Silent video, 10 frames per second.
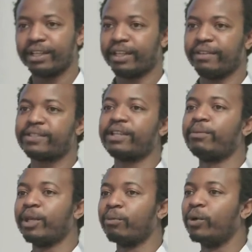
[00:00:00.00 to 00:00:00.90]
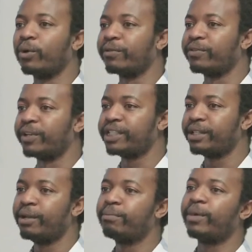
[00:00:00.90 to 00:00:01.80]
if something will convert,
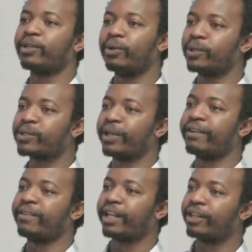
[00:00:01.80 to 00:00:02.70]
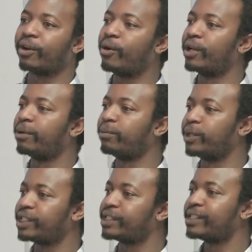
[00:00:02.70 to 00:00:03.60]
but you also have another column
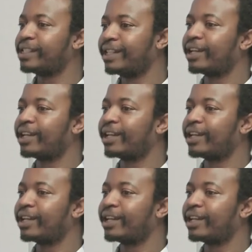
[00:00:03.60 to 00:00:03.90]
which is